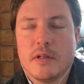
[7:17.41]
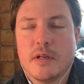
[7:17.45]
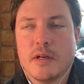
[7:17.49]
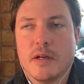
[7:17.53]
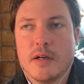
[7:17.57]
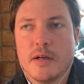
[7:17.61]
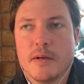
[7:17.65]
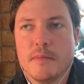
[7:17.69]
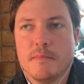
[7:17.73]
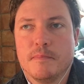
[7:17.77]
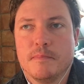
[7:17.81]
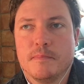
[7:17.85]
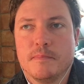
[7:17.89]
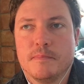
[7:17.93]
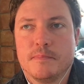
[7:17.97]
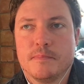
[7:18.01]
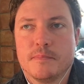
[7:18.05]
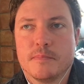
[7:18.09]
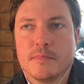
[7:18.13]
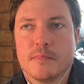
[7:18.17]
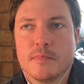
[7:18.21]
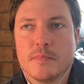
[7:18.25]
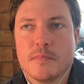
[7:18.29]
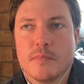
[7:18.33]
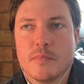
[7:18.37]

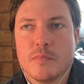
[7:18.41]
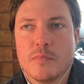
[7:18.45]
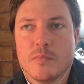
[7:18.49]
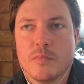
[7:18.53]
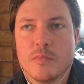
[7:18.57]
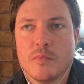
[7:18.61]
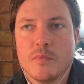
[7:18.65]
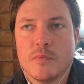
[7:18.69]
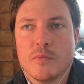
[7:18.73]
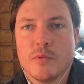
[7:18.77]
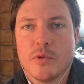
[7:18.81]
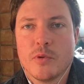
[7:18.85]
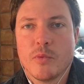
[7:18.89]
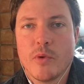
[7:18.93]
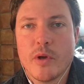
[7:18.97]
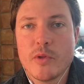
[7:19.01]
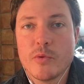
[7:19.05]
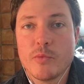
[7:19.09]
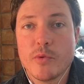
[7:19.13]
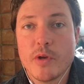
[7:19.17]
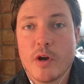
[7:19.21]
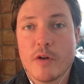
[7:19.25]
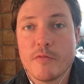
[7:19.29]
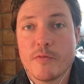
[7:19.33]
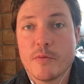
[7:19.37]
the way that
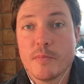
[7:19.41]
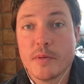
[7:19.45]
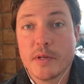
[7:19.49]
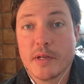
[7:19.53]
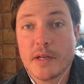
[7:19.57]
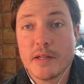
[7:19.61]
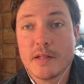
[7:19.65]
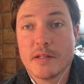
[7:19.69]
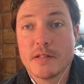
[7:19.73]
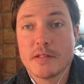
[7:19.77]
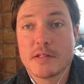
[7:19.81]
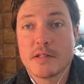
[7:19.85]
we often begin is